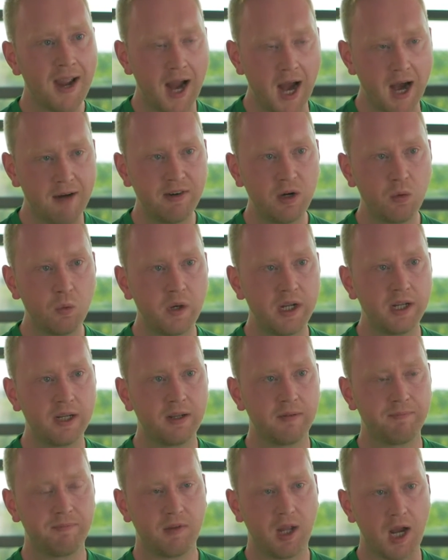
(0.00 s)
every
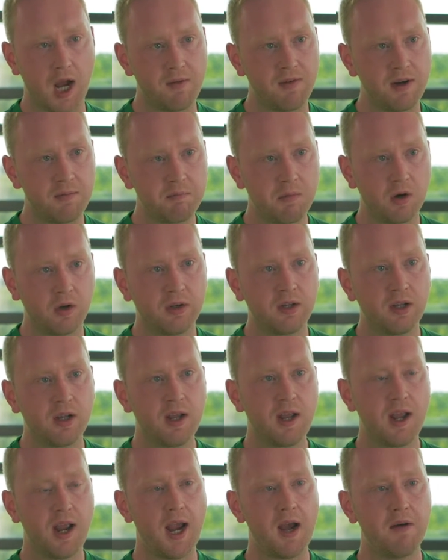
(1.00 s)
week, every month,
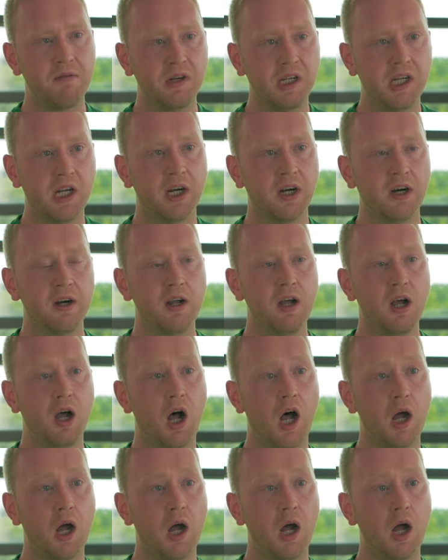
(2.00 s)
every year,